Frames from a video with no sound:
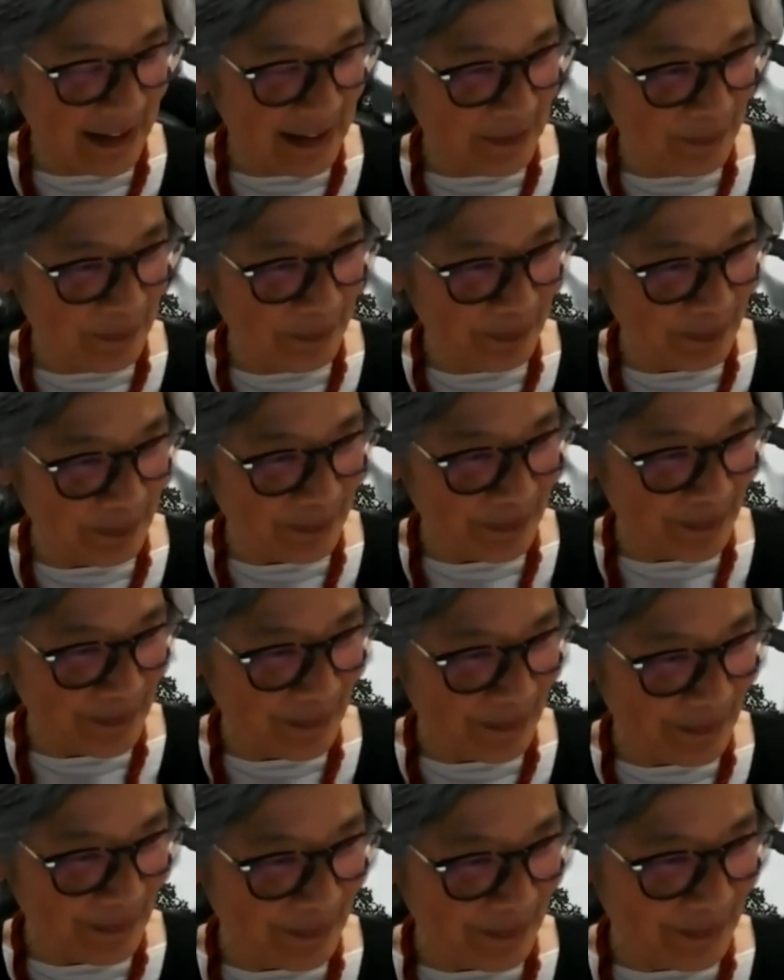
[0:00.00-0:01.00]
I
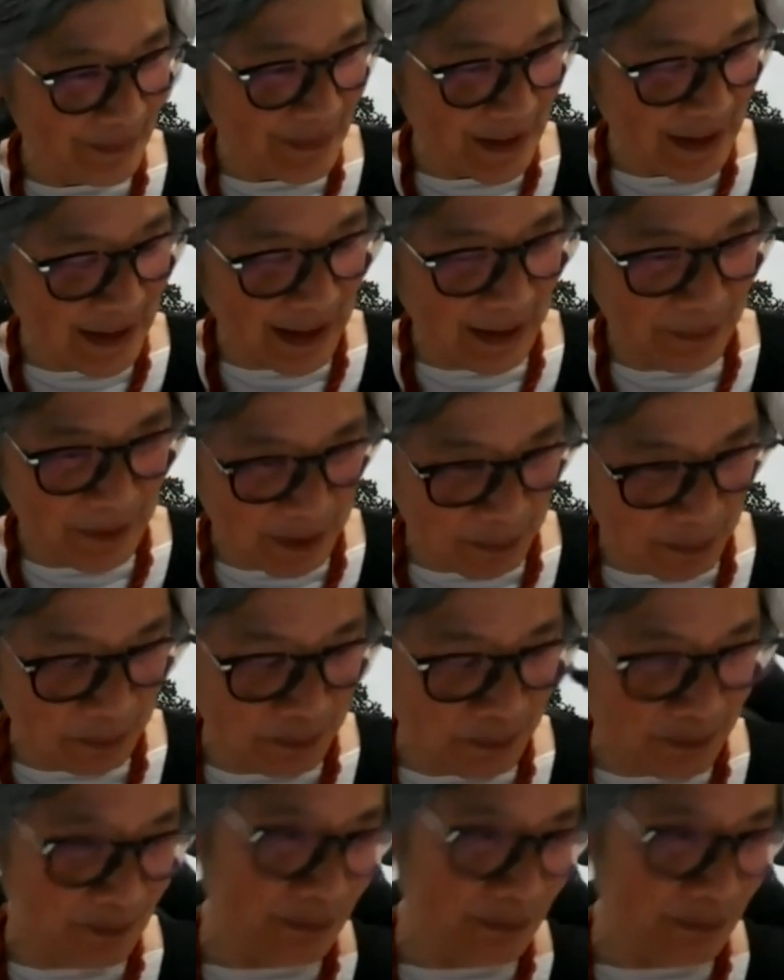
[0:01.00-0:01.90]
mean,